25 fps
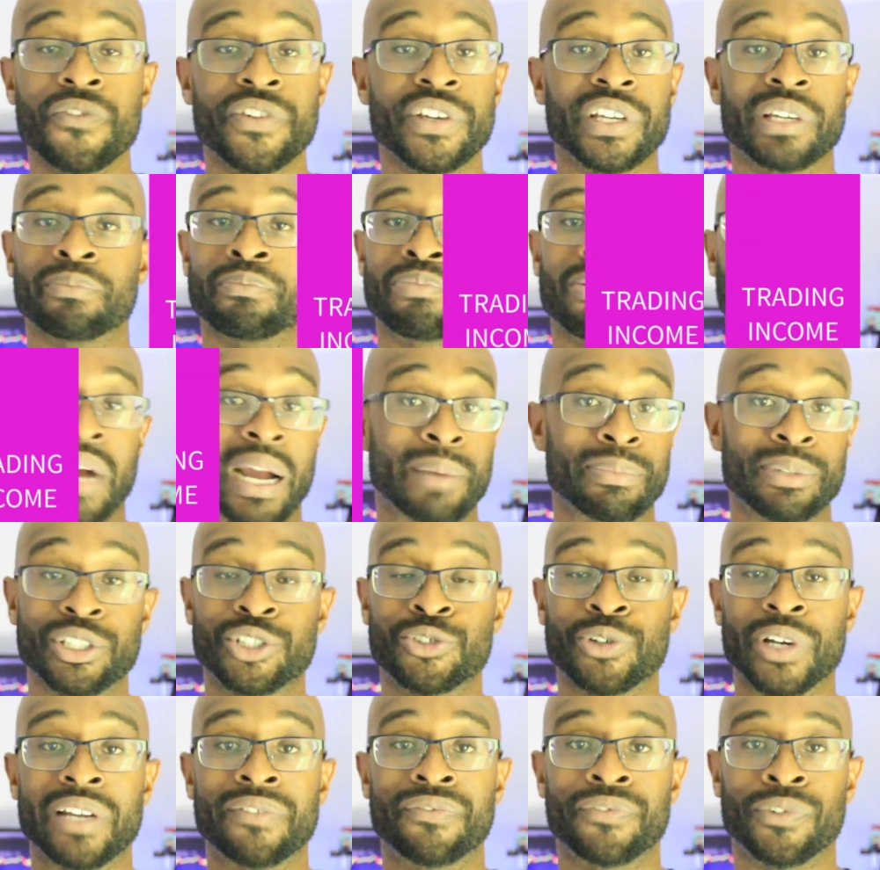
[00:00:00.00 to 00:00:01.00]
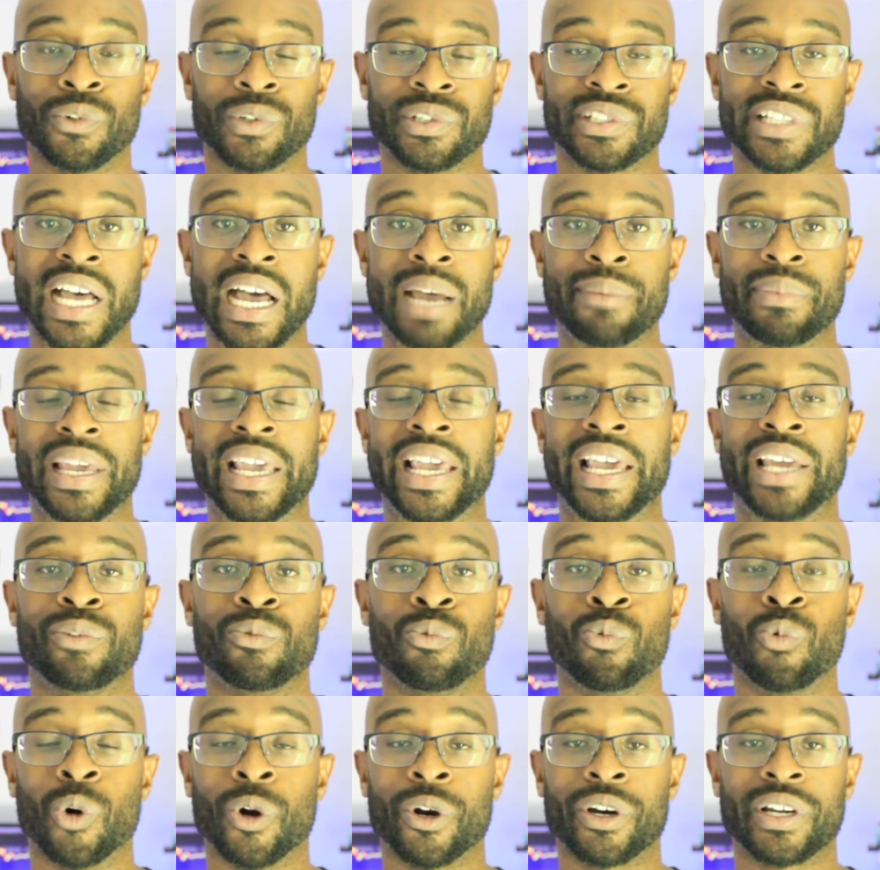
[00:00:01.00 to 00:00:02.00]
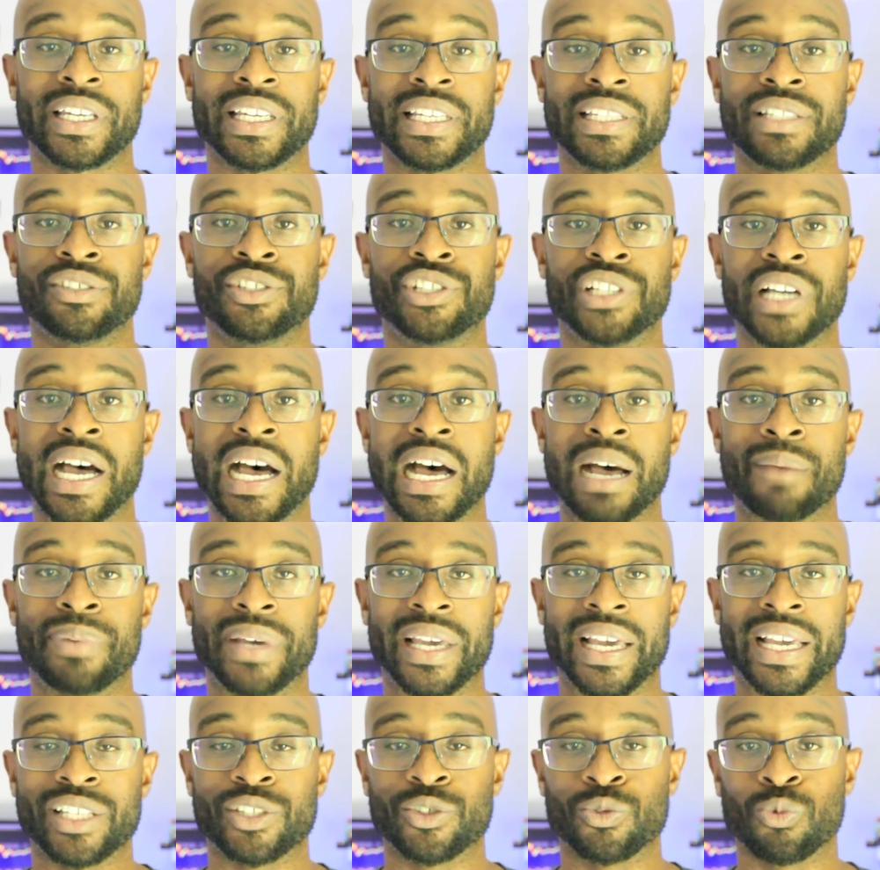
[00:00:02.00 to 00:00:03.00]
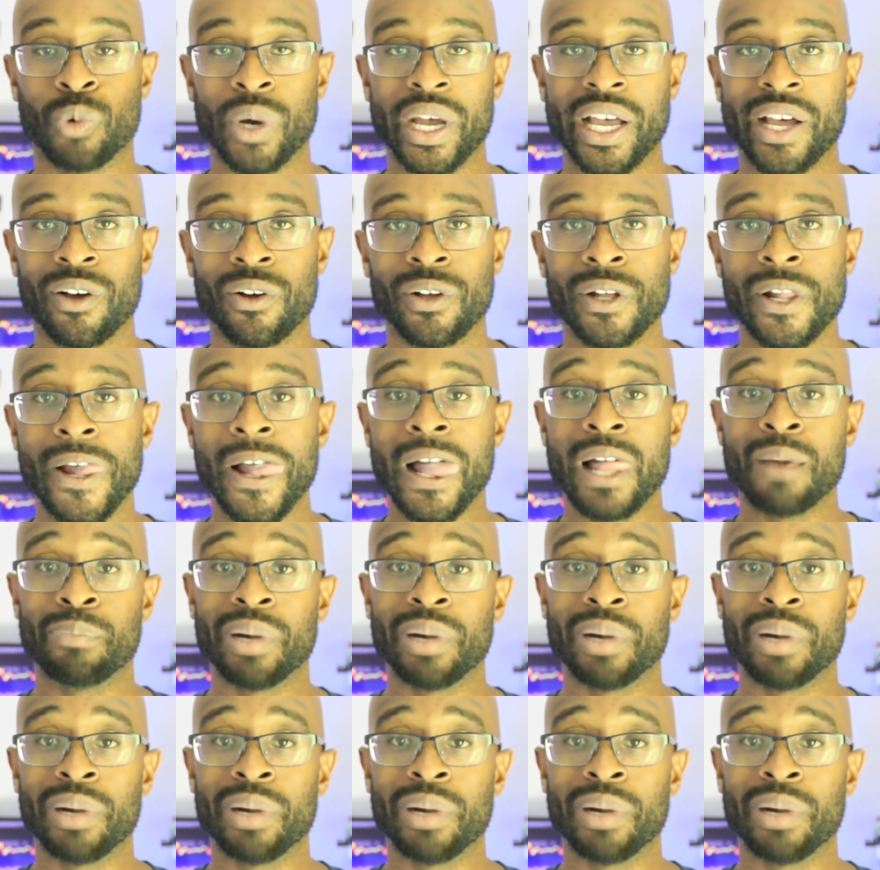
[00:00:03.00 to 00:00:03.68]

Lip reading: He can probably trade full-time and work his job as well.